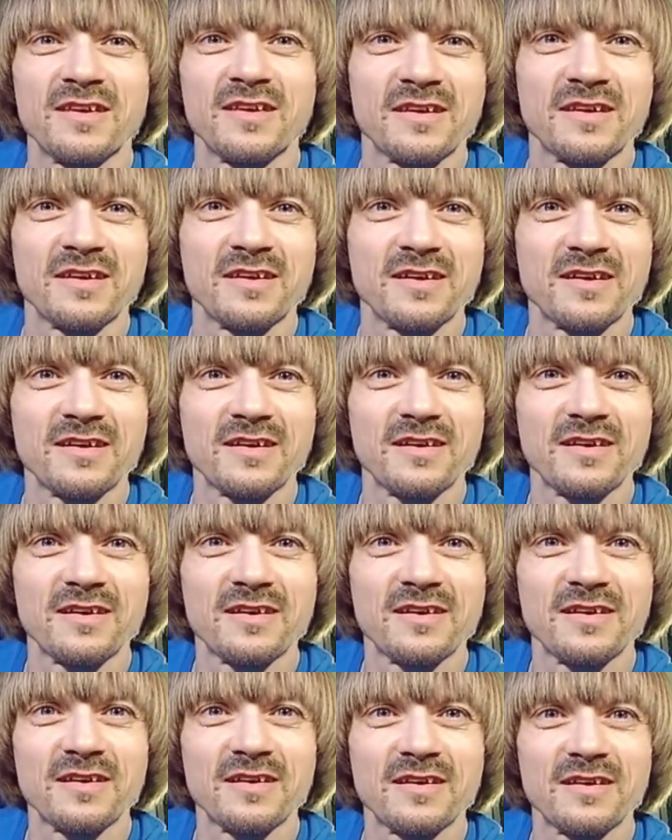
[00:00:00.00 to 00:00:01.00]

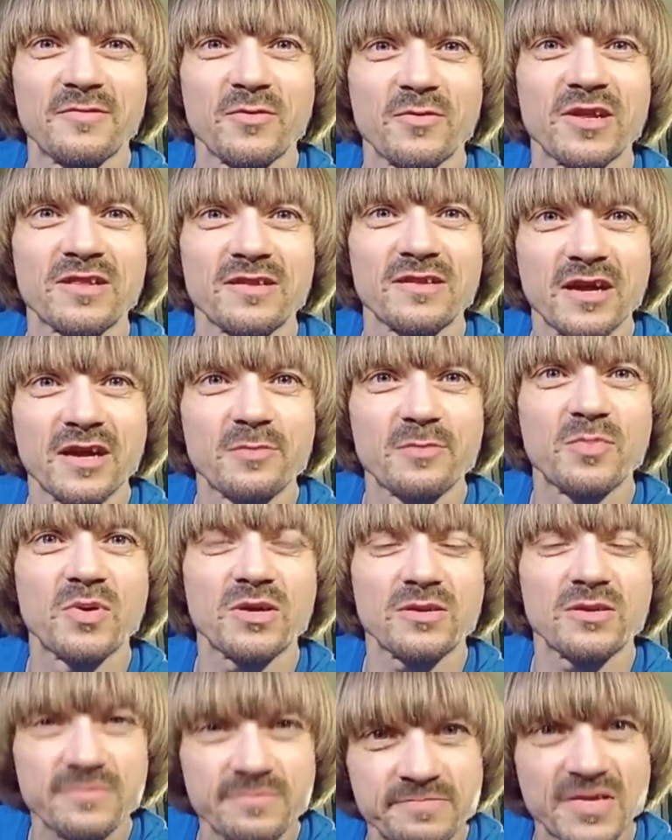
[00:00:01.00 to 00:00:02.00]
Everyone hit the like
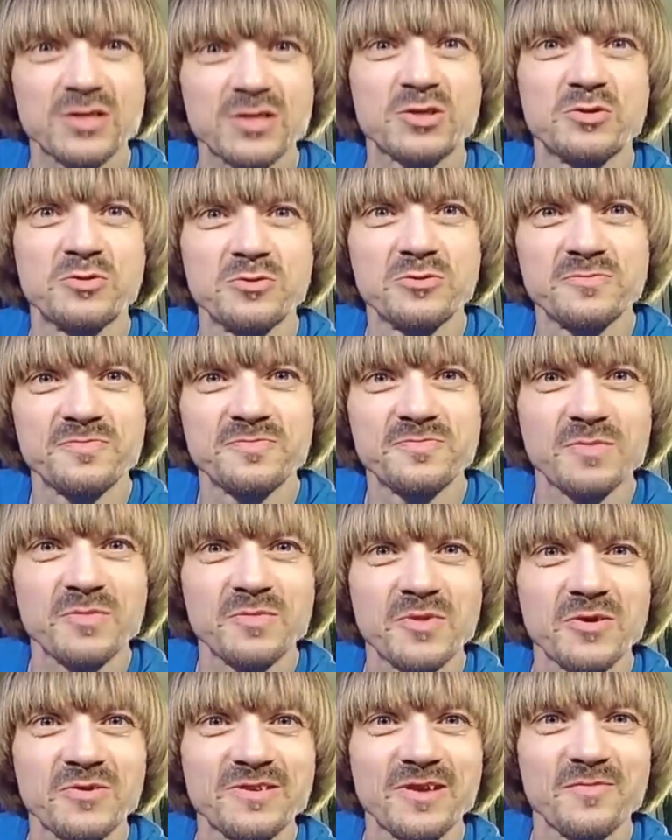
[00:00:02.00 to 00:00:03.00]
button. That's cool.
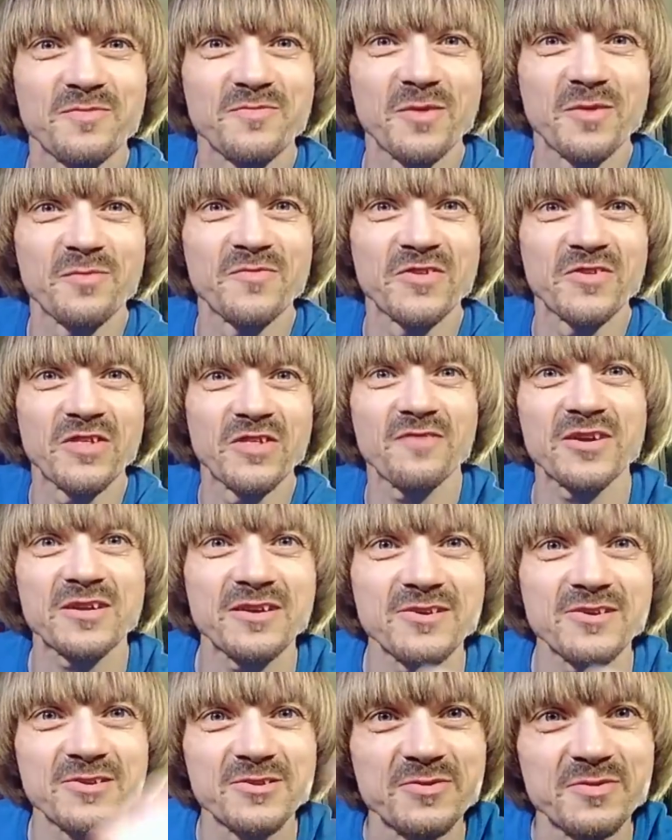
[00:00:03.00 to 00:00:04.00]
I'm for that. In fact,
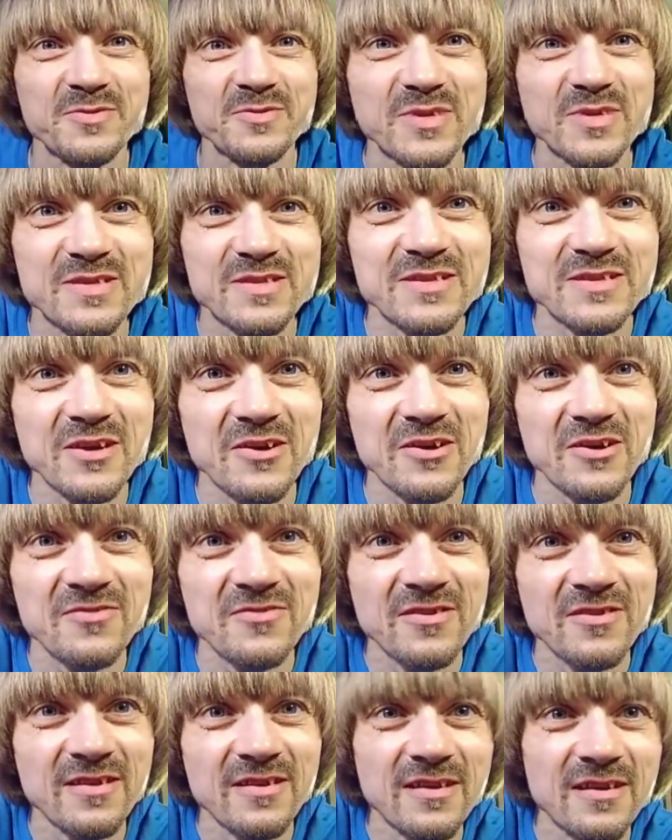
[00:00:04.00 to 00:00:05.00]
I'll do it myself.
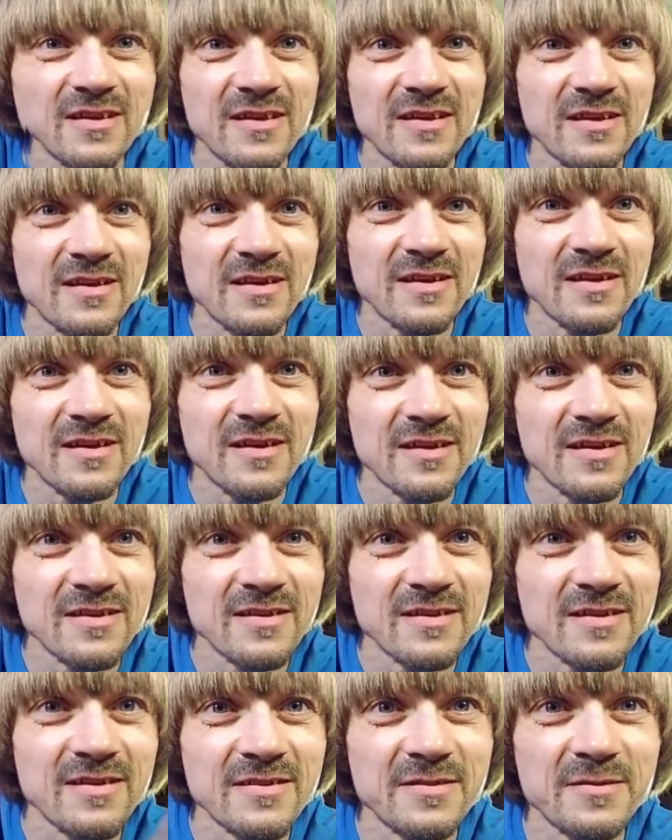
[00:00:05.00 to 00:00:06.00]

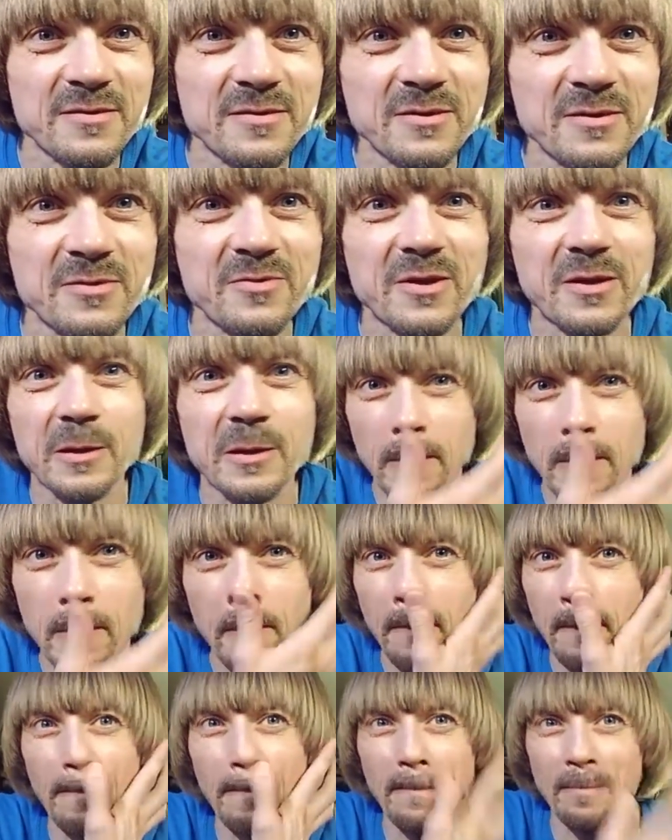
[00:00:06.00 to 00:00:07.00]
There we go.
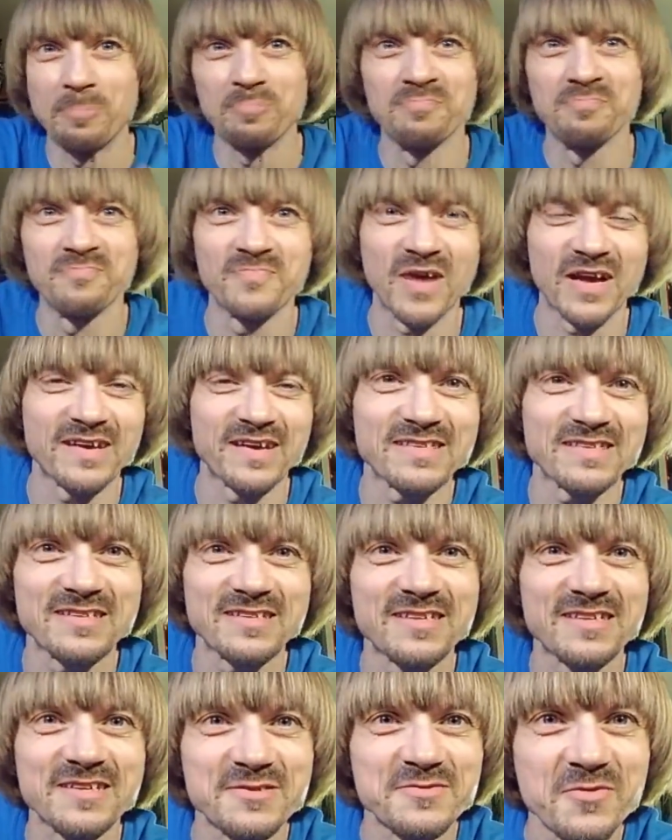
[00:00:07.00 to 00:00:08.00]
I guess that doesn't
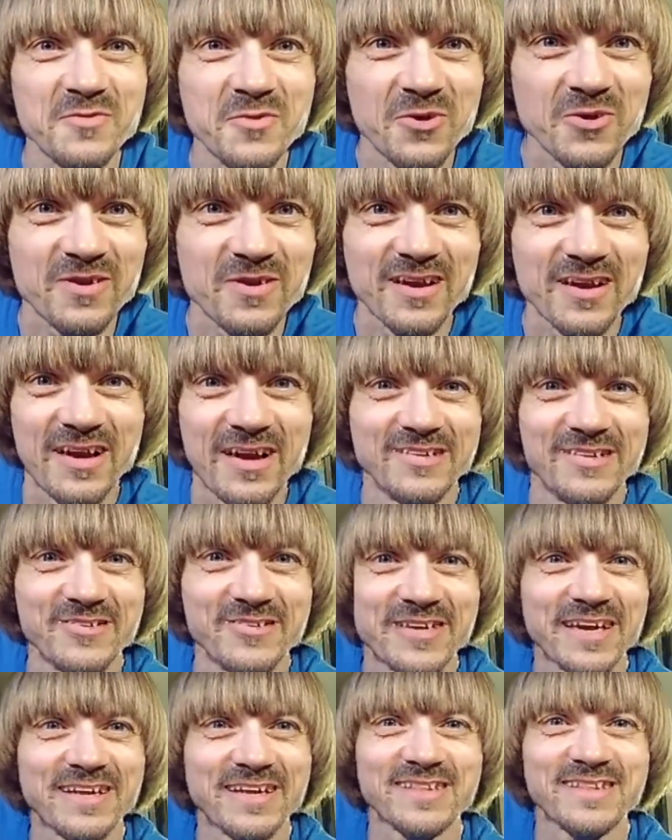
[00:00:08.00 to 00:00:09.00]
work. You can't hit
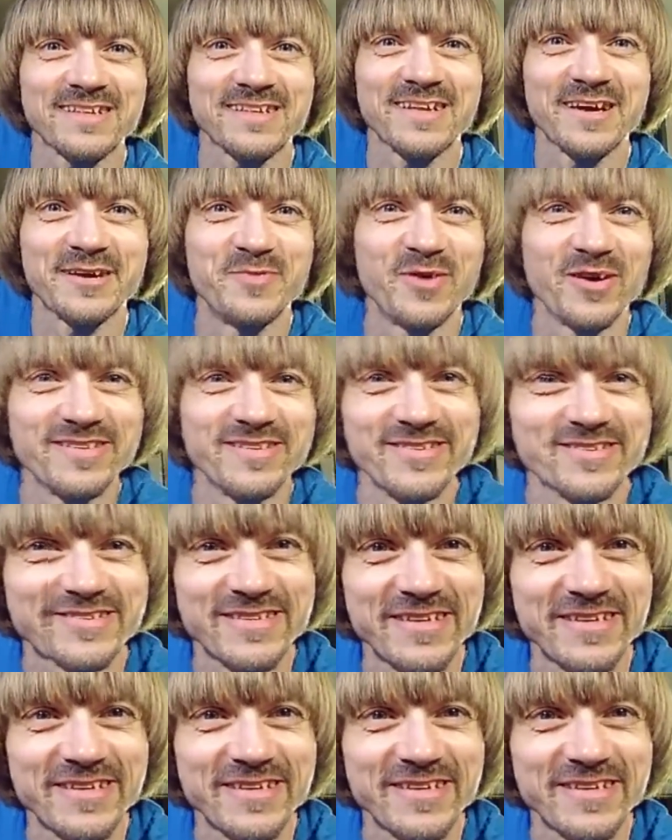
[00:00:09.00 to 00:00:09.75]
the like button yourself.